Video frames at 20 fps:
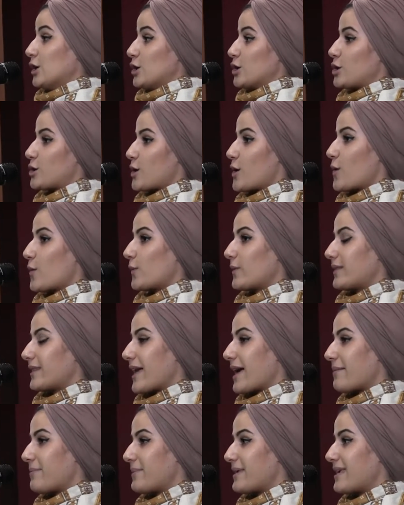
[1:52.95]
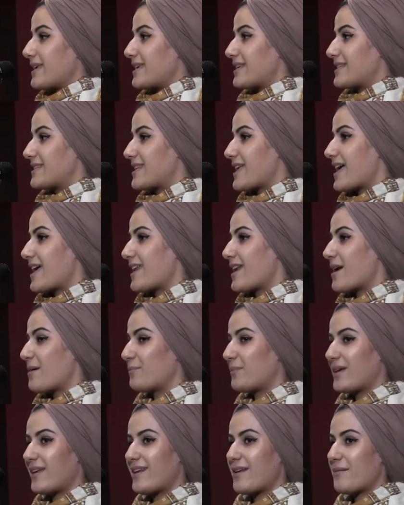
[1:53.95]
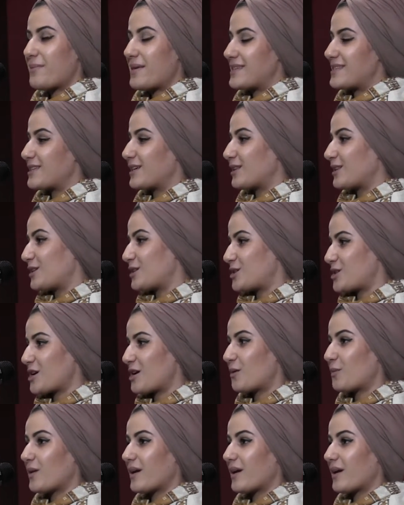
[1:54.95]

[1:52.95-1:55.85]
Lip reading: So with that being said, I'm going to basically share